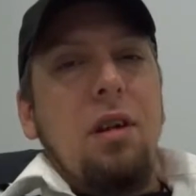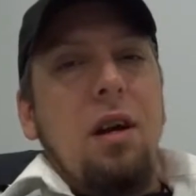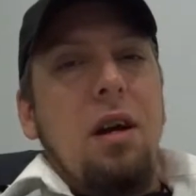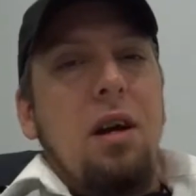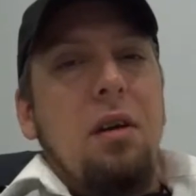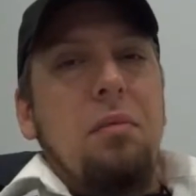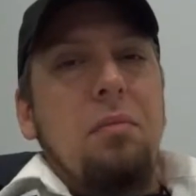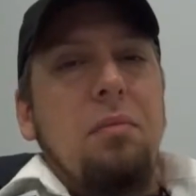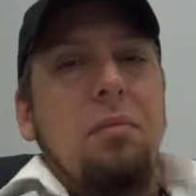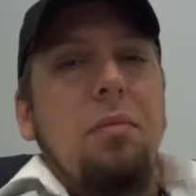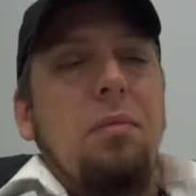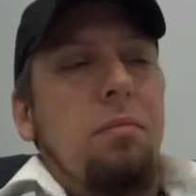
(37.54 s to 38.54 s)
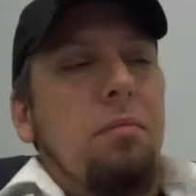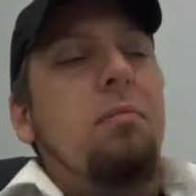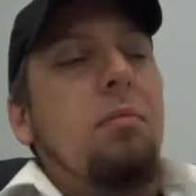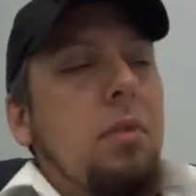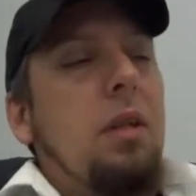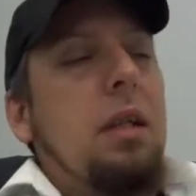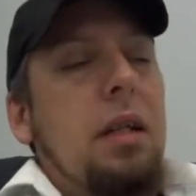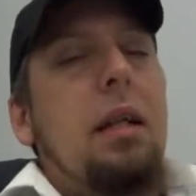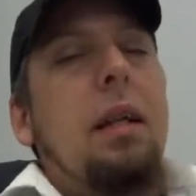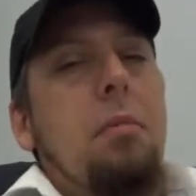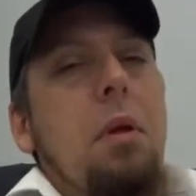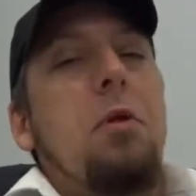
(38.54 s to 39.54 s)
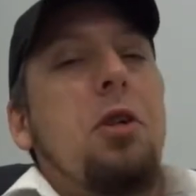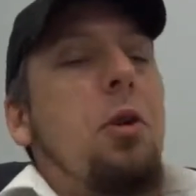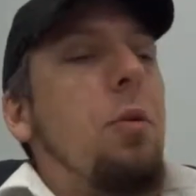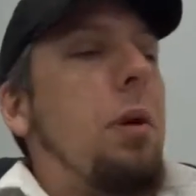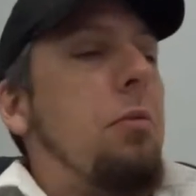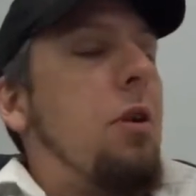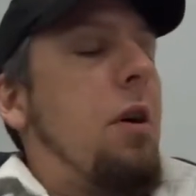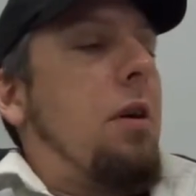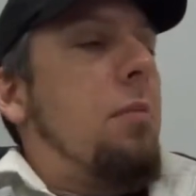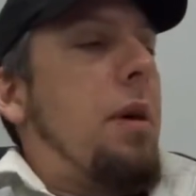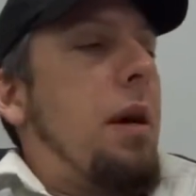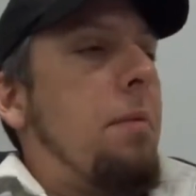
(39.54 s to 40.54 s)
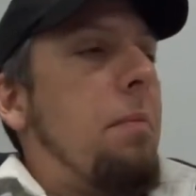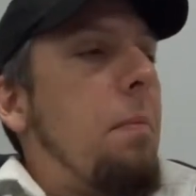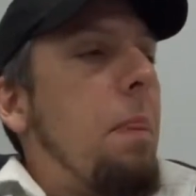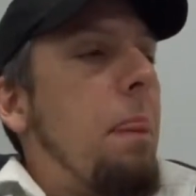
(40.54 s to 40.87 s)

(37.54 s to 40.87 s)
Let me show you what I'm talking about.